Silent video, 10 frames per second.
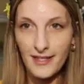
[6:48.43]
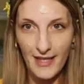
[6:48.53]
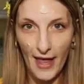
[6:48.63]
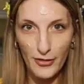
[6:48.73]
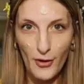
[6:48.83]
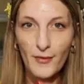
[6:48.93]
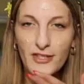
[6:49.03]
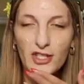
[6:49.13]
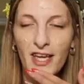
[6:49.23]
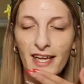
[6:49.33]
Not
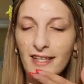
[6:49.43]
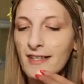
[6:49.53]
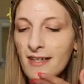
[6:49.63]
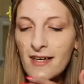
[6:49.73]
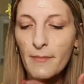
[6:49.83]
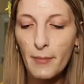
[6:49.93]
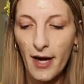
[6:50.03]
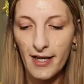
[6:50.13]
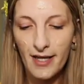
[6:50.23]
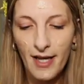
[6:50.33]
throwing shade,
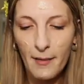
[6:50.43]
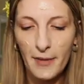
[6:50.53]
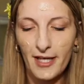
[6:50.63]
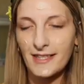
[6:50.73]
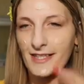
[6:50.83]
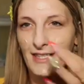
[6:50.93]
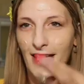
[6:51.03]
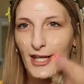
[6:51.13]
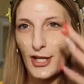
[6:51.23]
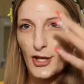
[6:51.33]
but because it's
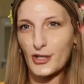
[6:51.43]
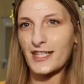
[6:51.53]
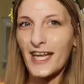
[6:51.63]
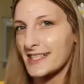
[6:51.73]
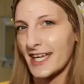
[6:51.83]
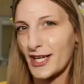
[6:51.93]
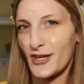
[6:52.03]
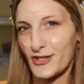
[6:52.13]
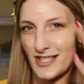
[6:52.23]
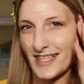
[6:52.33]
like you're tinting
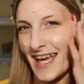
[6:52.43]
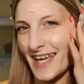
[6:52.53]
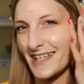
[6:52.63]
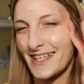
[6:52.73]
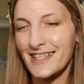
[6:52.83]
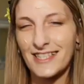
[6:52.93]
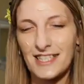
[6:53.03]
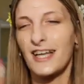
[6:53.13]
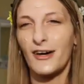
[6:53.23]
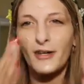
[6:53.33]
your skin
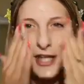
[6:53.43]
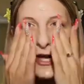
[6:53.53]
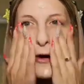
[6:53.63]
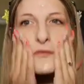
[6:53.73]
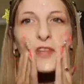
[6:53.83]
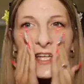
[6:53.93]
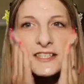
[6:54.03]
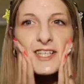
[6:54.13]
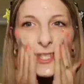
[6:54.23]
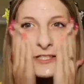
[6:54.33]
still, you know?
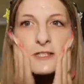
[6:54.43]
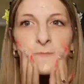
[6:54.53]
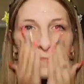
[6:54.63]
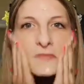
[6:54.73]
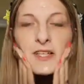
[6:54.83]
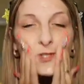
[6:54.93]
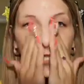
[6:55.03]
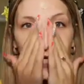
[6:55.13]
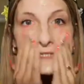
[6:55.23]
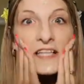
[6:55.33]
This is
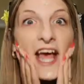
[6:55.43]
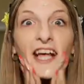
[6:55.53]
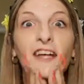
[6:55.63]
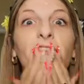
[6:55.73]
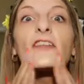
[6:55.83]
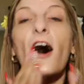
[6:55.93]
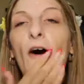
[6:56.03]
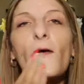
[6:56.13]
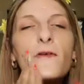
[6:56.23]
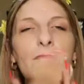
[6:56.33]
just a
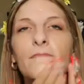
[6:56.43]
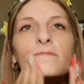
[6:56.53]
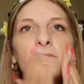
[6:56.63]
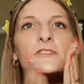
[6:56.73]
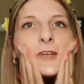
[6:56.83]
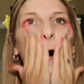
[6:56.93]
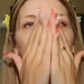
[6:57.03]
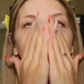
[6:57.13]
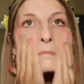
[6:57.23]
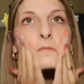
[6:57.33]
glow.
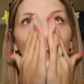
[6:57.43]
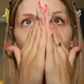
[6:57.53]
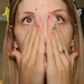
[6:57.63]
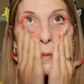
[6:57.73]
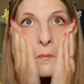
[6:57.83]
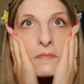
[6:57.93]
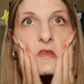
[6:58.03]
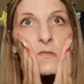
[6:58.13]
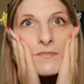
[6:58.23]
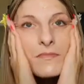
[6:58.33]
So
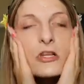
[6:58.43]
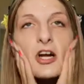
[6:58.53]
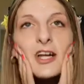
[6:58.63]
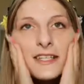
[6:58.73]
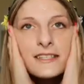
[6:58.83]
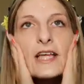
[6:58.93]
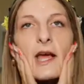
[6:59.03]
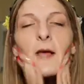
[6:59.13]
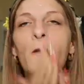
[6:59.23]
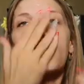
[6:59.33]
you're gonna see.